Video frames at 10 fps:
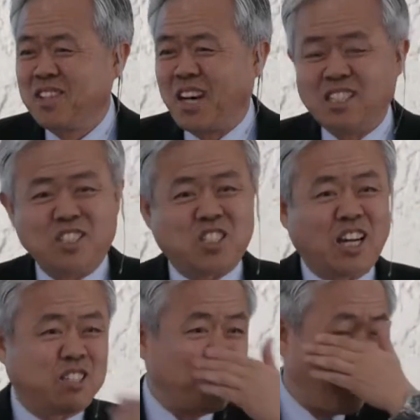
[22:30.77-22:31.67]
I
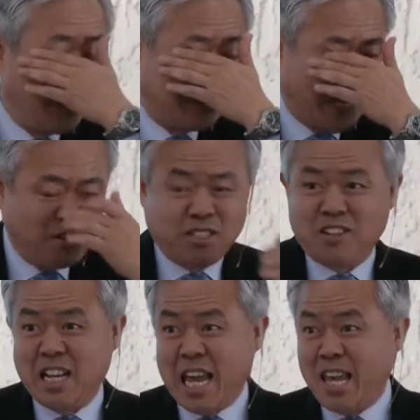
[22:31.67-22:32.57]
decided to write down
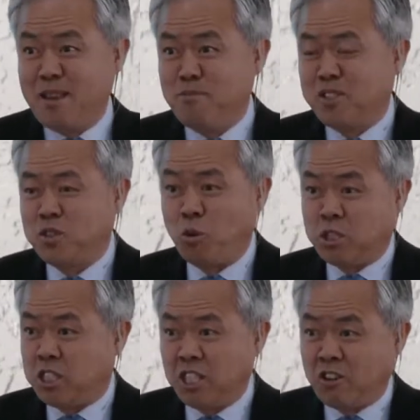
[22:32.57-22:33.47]
their names,
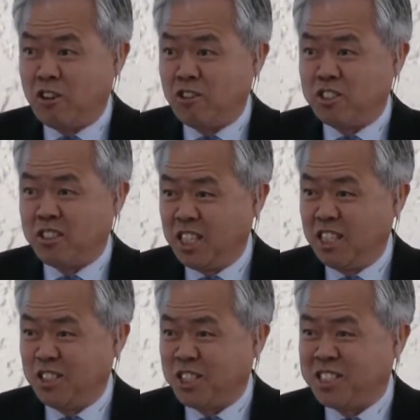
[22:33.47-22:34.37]
those sinners
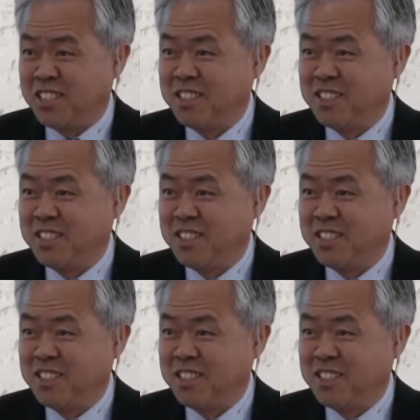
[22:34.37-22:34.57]
list.